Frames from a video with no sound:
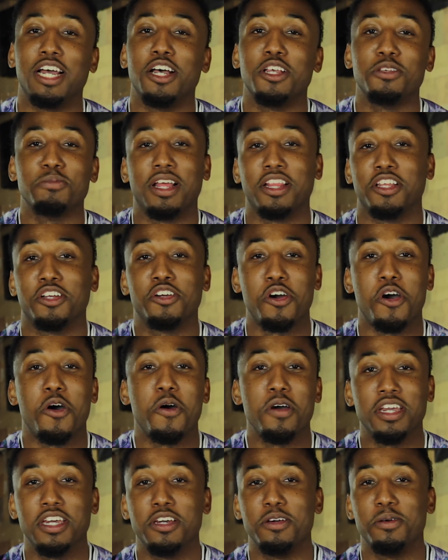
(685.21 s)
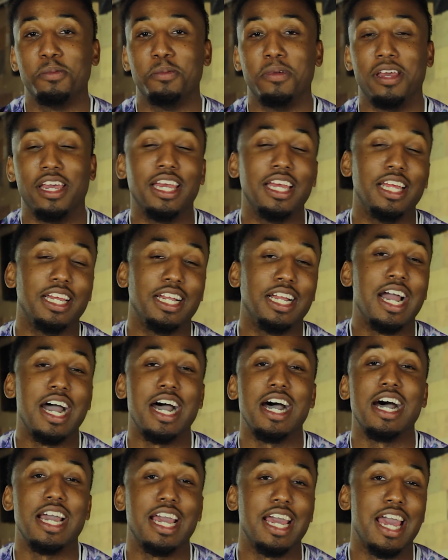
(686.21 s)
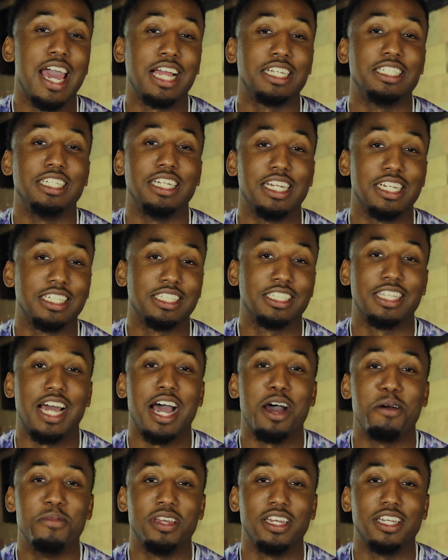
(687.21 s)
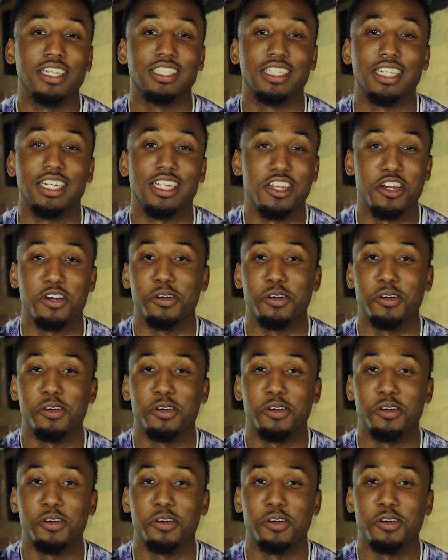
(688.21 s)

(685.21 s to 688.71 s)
I was about to call him, and God had actually stopped me and said,